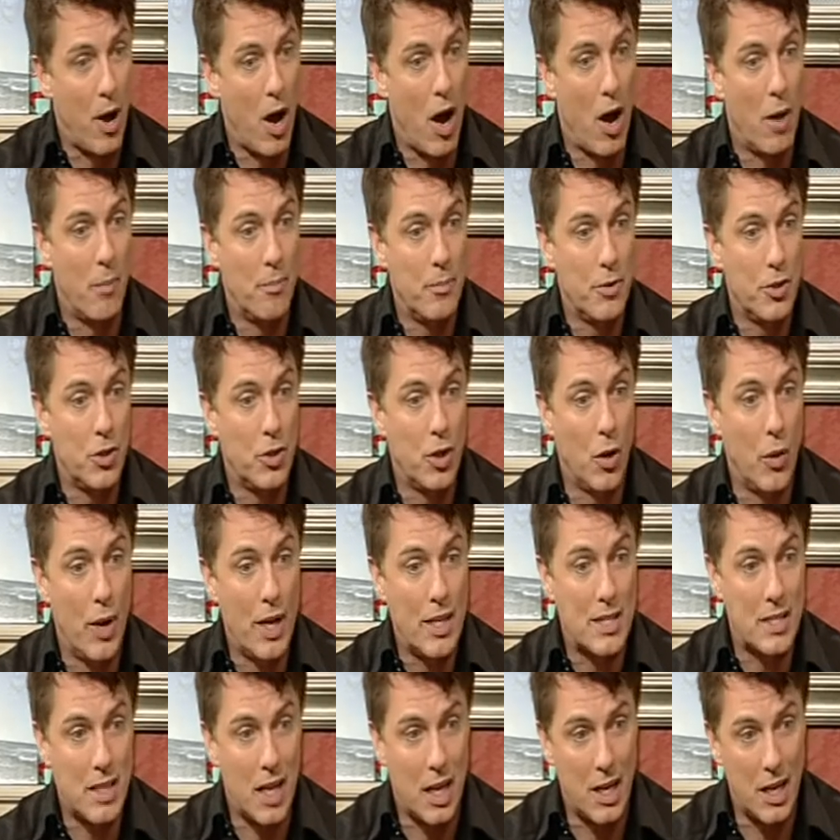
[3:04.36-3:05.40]
balm,
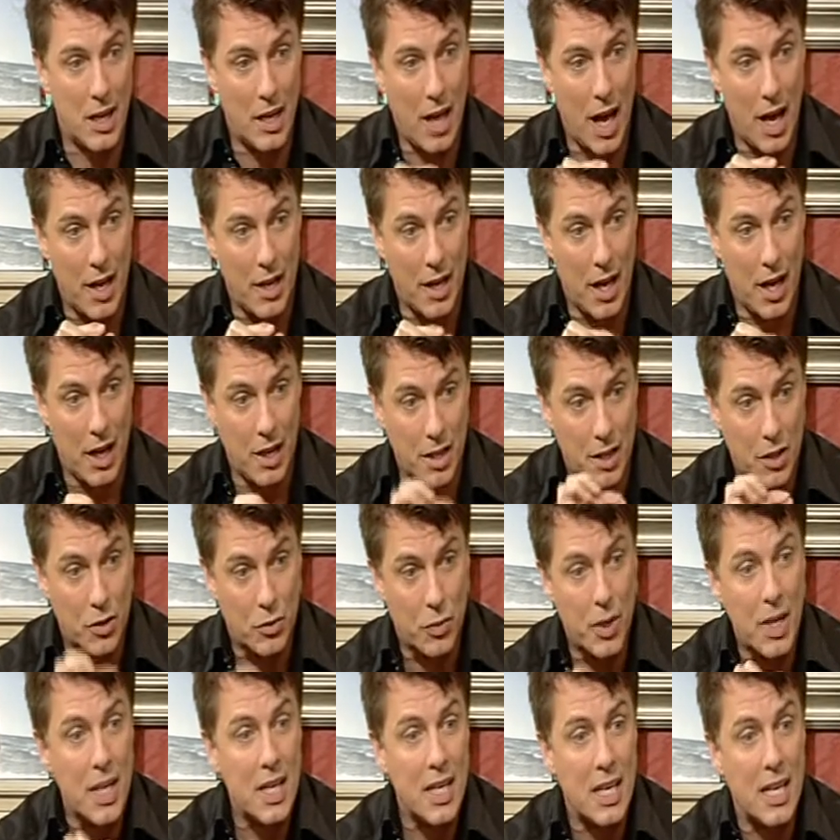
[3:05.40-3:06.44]
it's got an
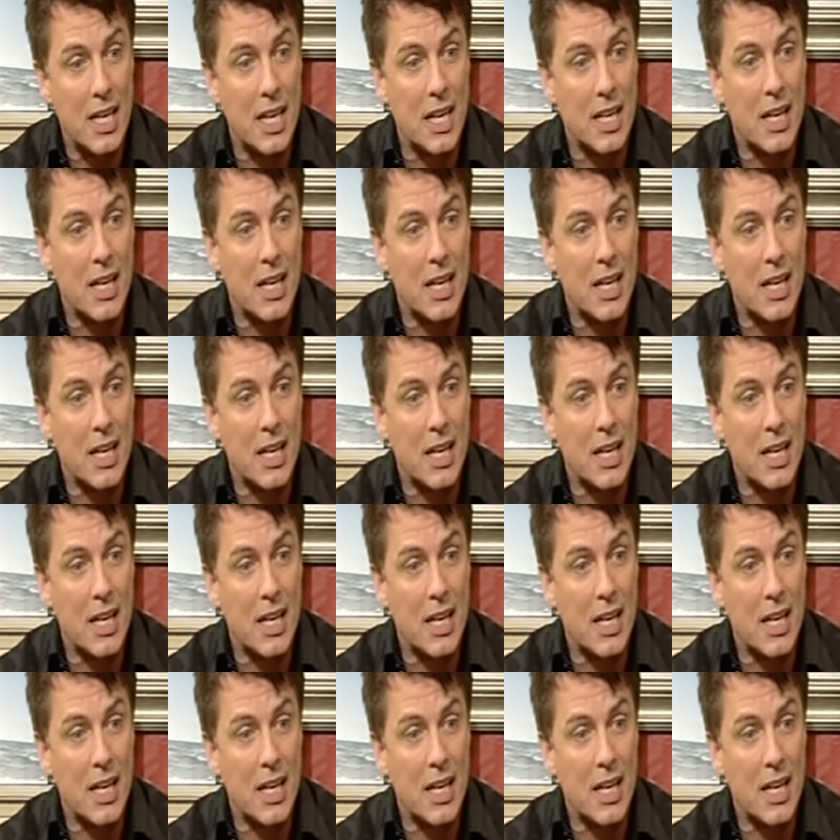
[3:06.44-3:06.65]
ingredient